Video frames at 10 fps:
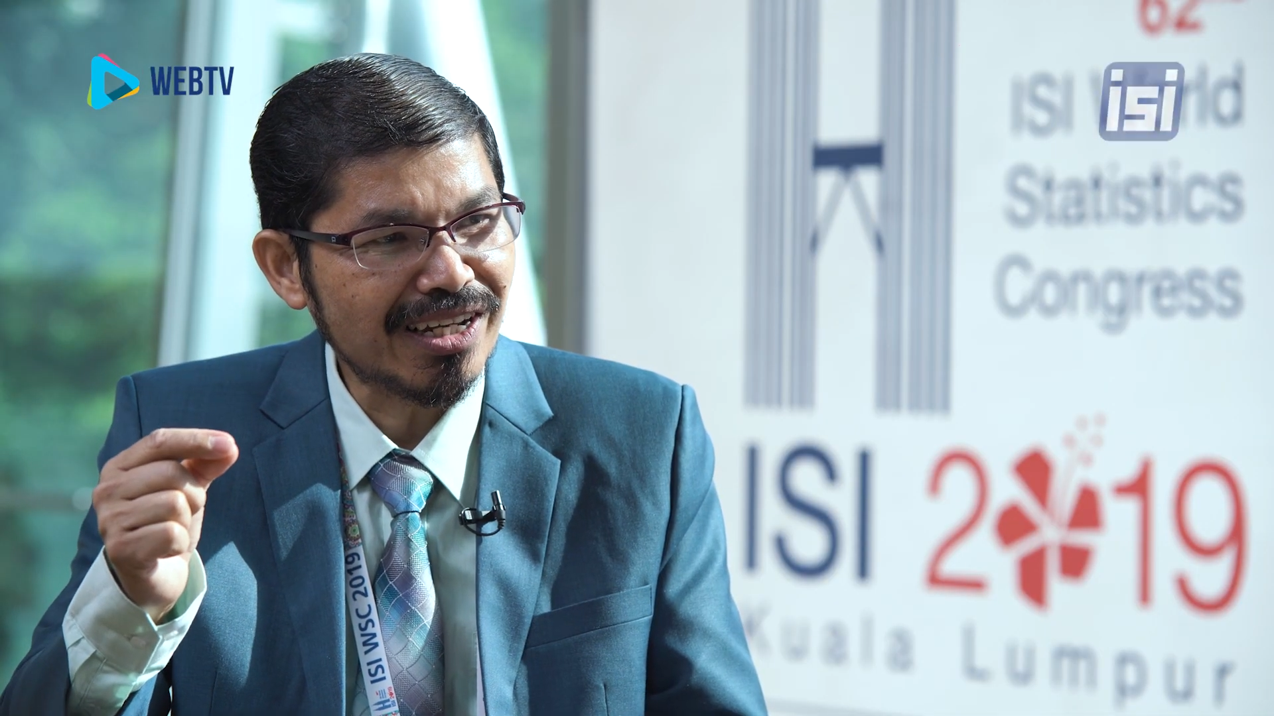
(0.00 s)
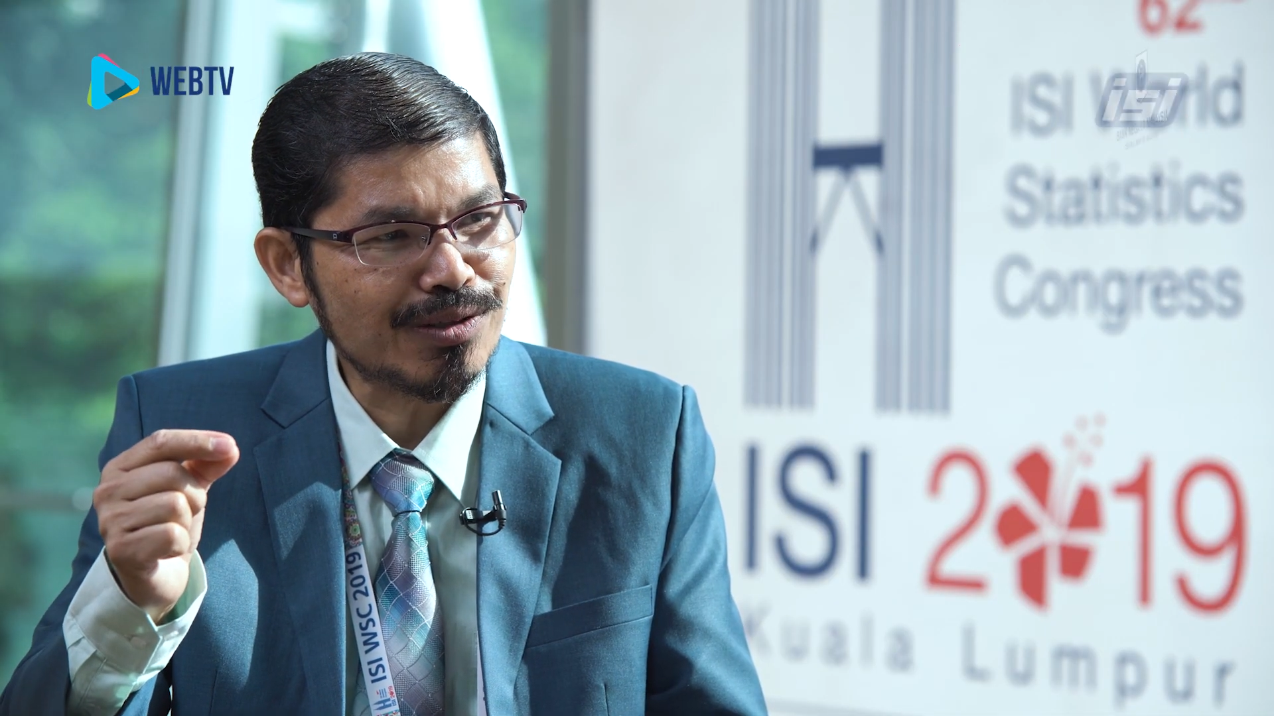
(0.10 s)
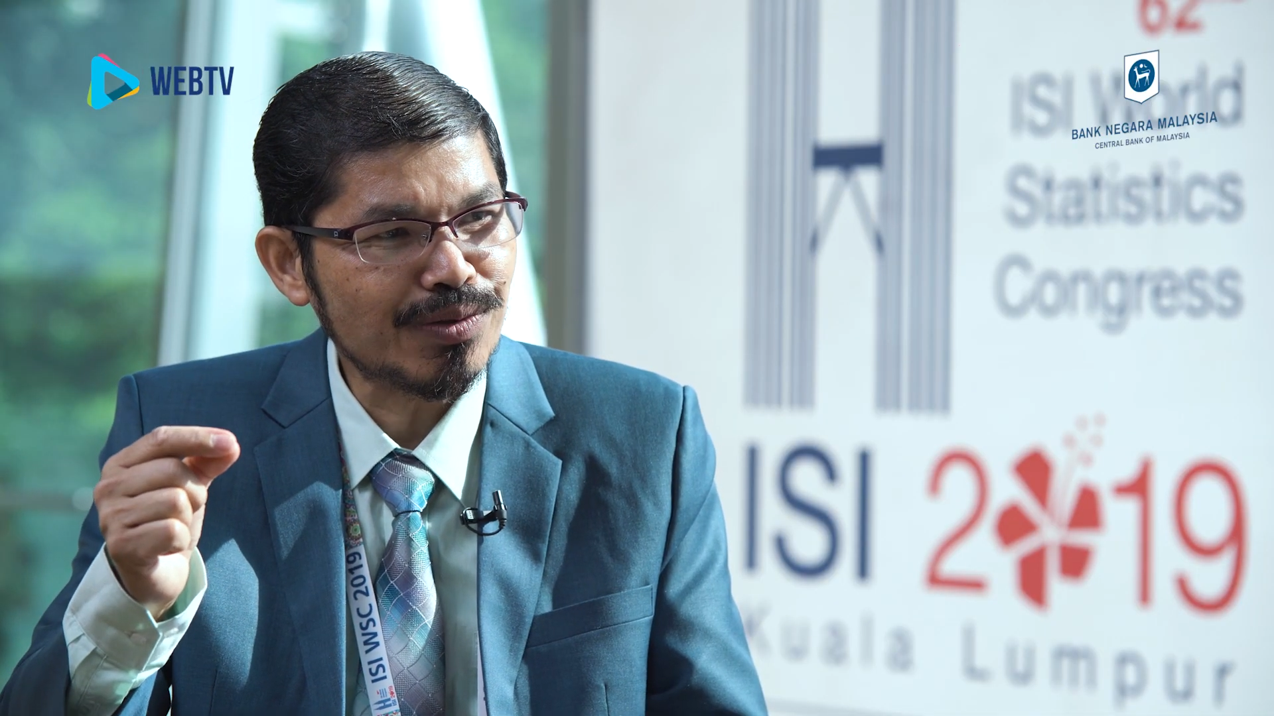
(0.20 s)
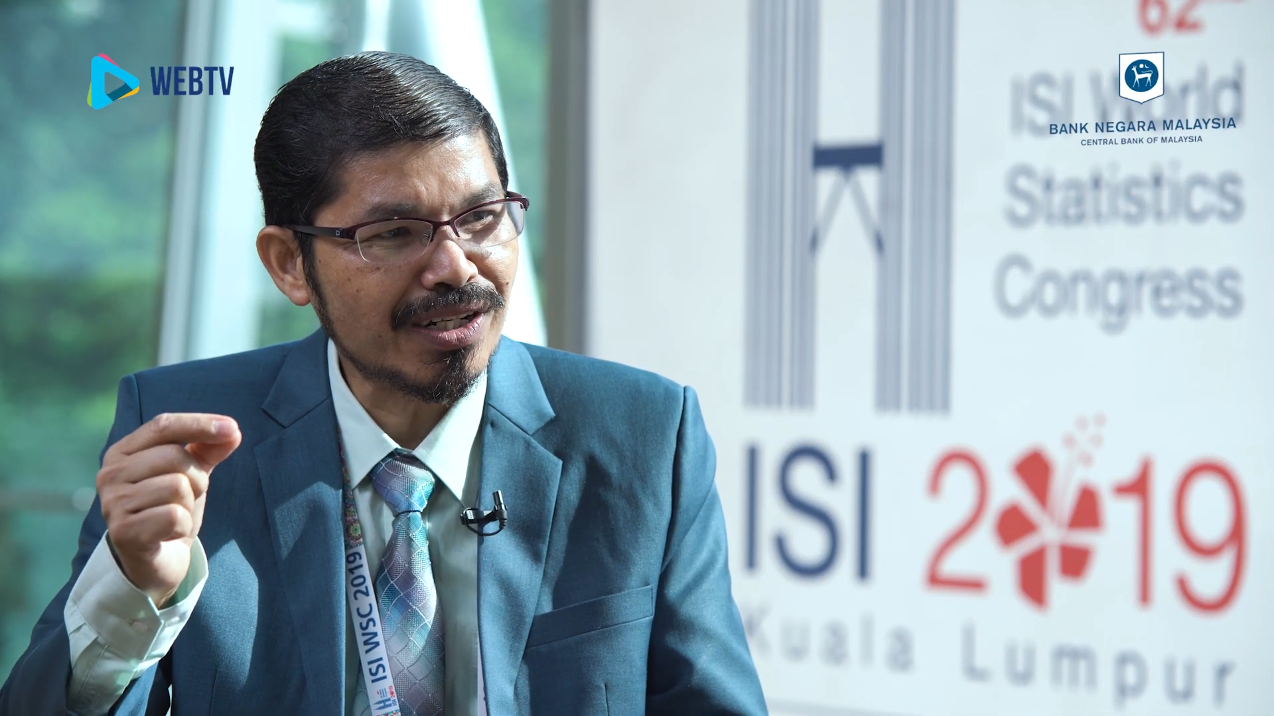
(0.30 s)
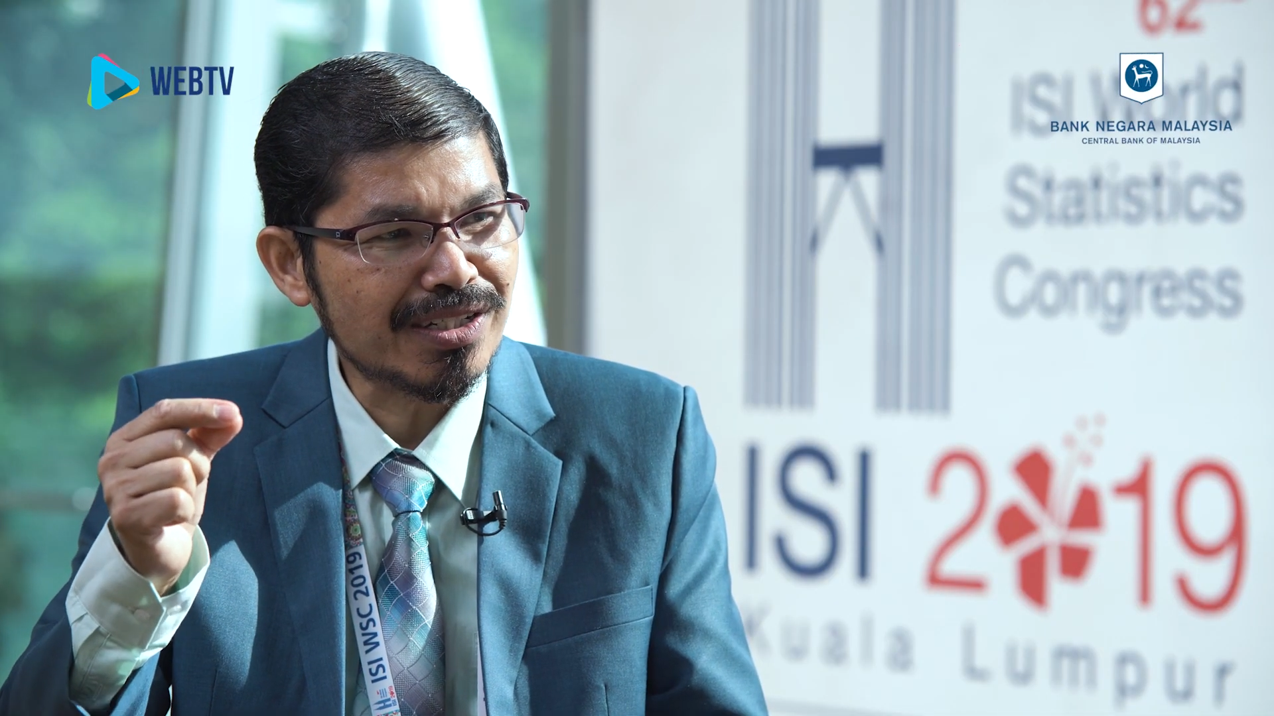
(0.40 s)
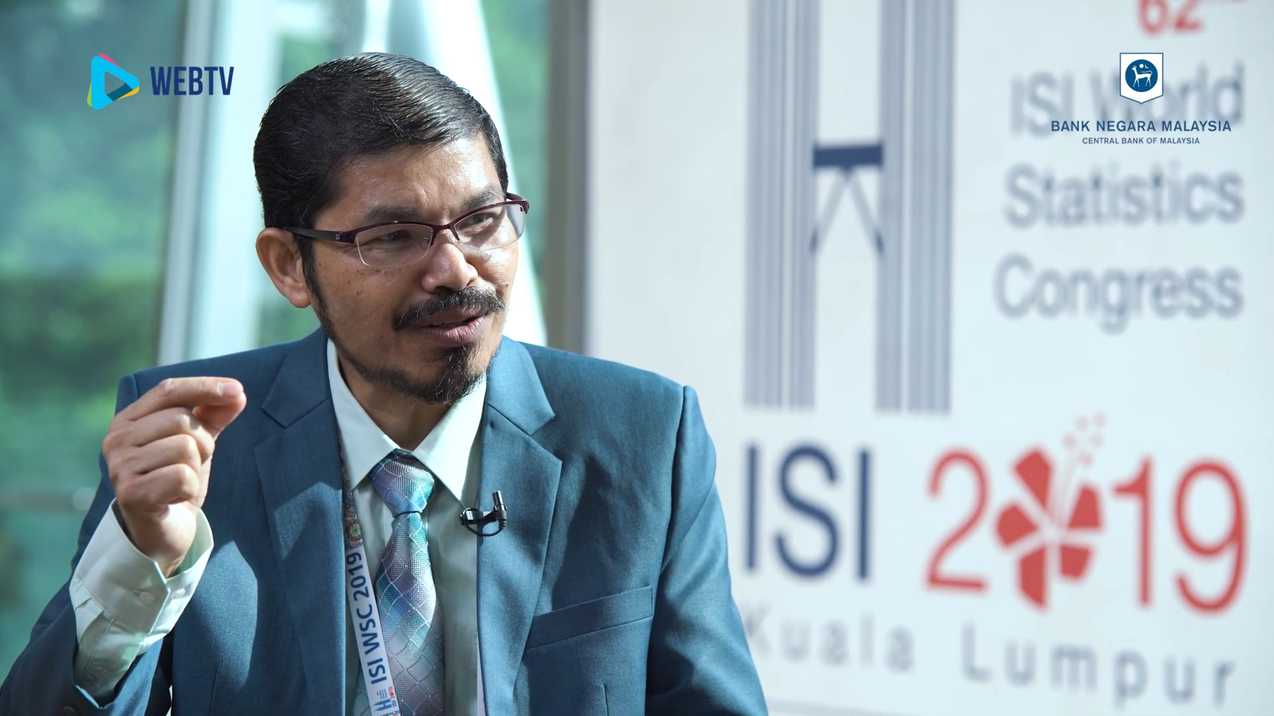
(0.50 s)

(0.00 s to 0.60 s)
as well the